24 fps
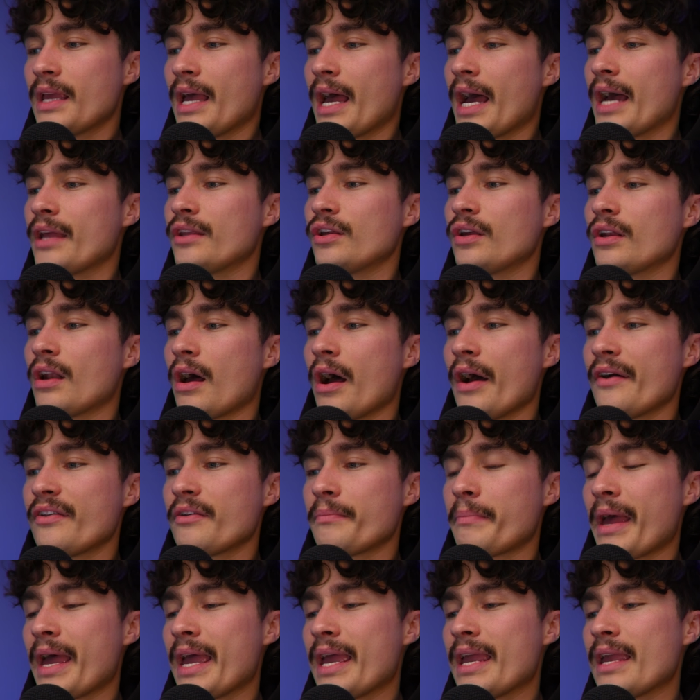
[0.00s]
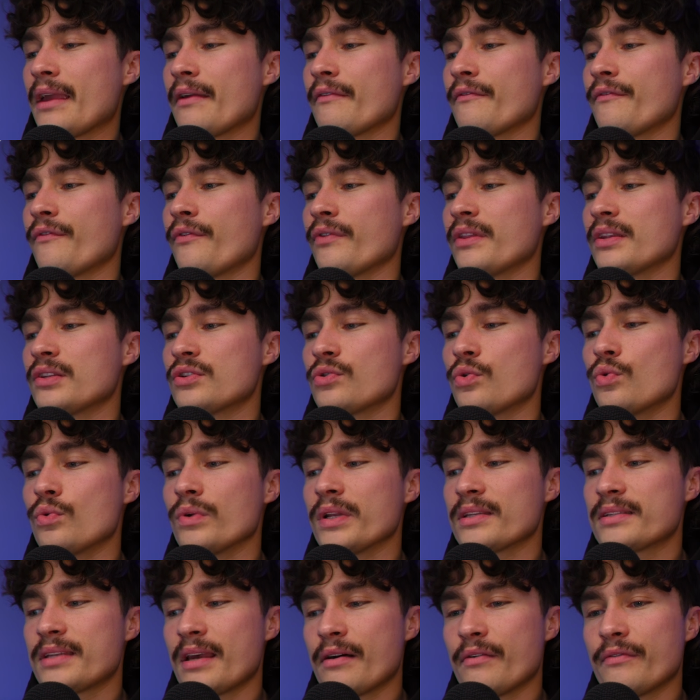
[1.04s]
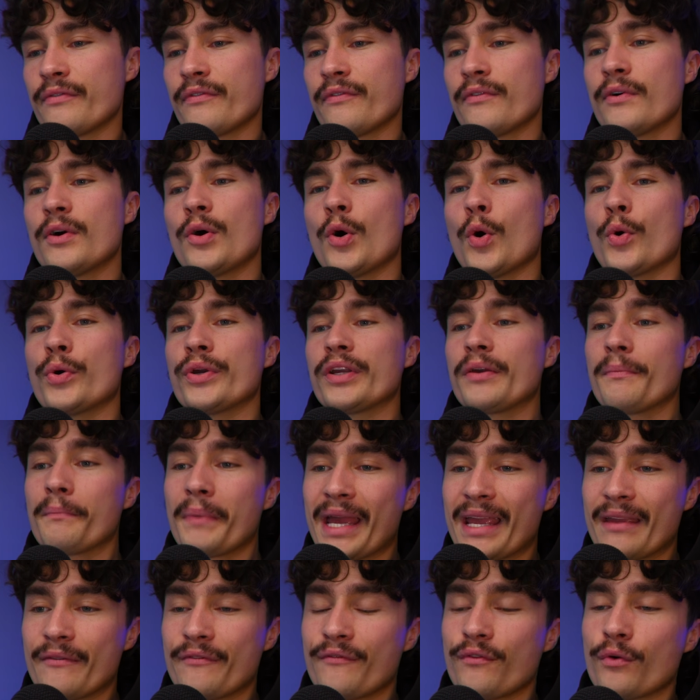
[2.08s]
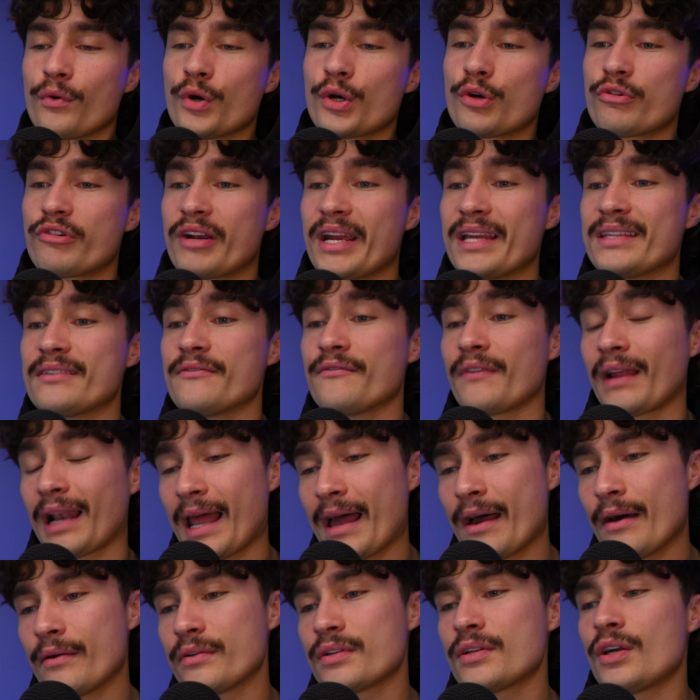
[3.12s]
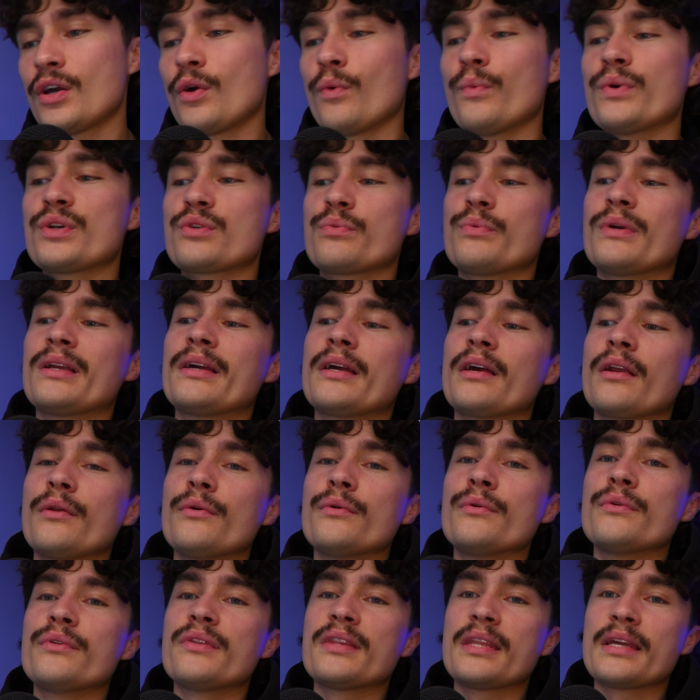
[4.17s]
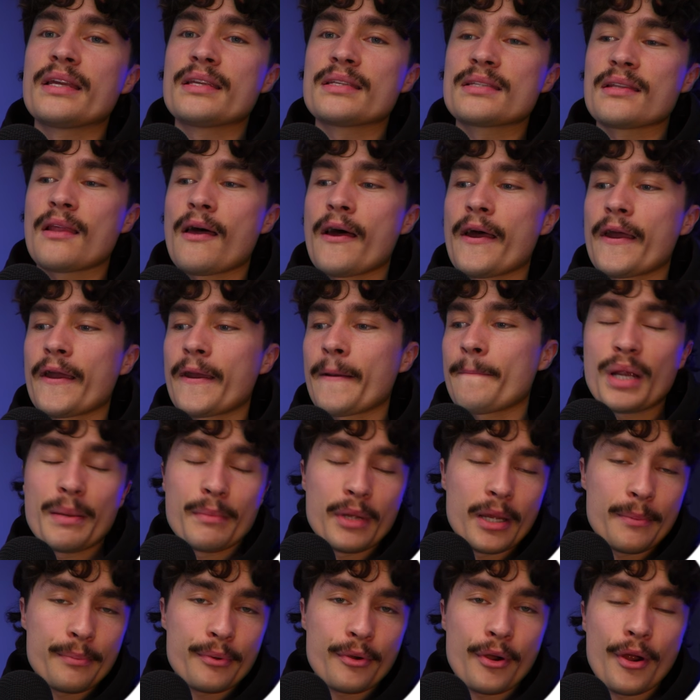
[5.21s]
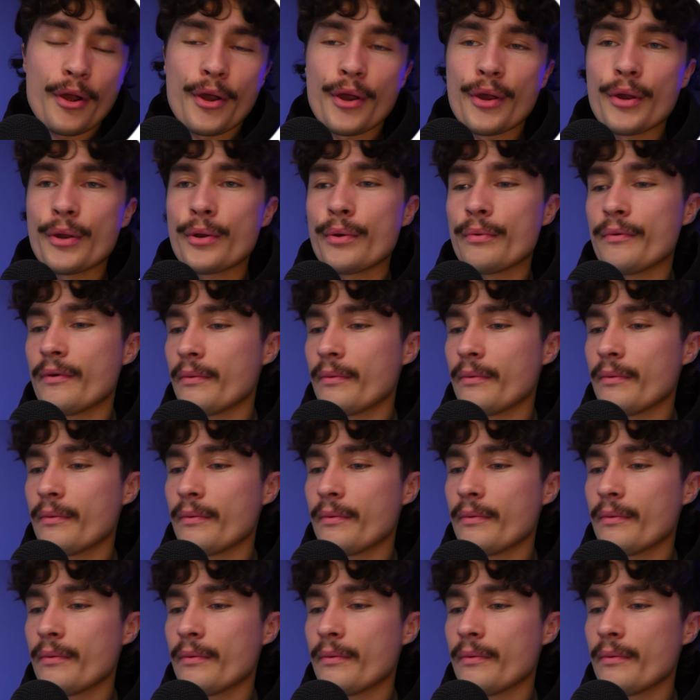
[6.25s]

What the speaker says: and you can either pay for the tool itself, or you can pay for Creative Cloud, which will include things like Premiere Pro,